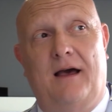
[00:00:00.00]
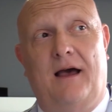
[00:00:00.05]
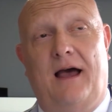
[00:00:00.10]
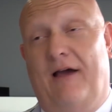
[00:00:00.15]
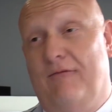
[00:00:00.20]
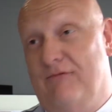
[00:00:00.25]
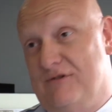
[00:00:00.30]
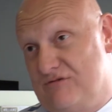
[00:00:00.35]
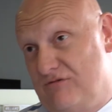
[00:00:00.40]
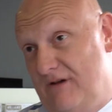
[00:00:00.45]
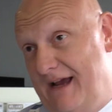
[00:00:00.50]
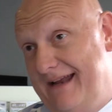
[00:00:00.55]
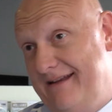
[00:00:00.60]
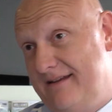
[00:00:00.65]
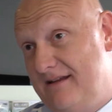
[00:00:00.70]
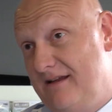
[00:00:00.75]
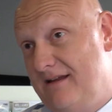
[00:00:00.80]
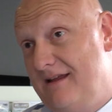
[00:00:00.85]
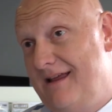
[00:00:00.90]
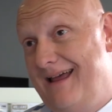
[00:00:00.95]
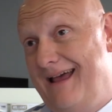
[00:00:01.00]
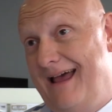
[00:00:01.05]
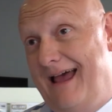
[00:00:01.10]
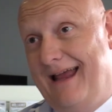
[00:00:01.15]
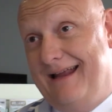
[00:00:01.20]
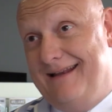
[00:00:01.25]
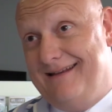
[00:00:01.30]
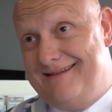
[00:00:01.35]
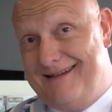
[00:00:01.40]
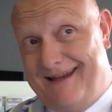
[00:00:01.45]
I was right.
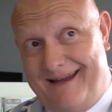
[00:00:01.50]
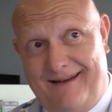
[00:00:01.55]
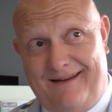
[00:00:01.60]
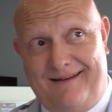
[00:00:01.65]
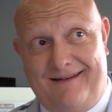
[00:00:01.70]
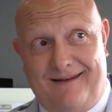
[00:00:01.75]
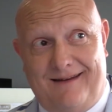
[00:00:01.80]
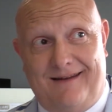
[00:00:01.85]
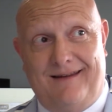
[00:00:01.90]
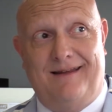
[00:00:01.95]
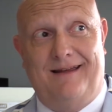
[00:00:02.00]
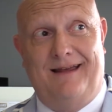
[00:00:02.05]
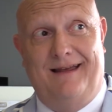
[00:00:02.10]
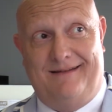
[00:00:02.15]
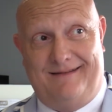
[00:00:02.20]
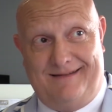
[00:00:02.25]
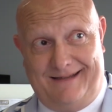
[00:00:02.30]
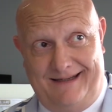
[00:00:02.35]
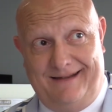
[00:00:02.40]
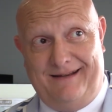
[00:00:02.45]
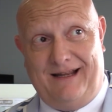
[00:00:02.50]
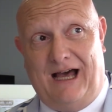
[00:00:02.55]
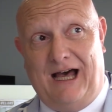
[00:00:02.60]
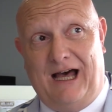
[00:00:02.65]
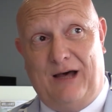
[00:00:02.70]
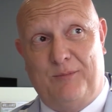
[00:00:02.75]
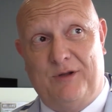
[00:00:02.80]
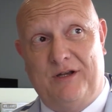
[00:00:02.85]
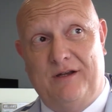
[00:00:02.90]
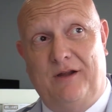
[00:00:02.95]
It did
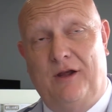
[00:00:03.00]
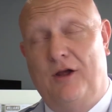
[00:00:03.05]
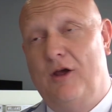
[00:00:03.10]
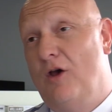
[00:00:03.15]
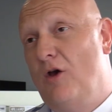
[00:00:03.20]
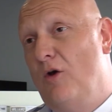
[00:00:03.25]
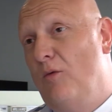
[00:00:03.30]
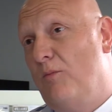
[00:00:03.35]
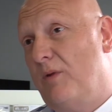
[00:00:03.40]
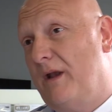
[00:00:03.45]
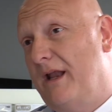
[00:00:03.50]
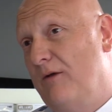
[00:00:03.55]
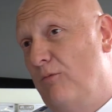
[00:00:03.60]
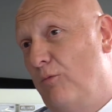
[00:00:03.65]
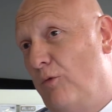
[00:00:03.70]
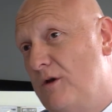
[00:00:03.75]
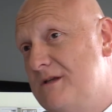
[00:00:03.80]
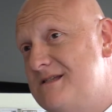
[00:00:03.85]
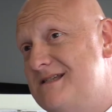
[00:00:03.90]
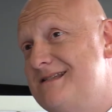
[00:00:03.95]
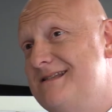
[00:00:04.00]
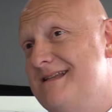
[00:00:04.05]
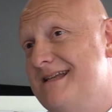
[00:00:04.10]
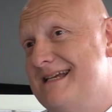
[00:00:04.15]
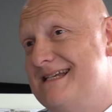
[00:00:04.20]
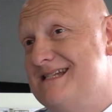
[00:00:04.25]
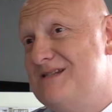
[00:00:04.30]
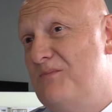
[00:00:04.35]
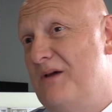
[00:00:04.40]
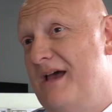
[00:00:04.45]
happen, but I wasn't
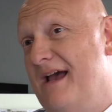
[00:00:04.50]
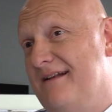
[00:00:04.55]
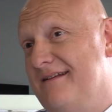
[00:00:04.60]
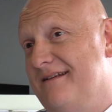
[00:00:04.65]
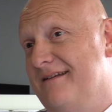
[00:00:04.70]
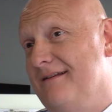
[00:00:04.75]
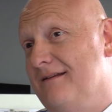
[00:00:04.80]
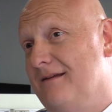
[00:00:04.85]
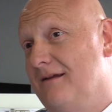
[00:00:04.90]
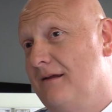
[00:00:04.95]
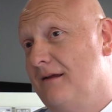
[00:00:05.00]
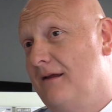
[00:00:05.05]
expecting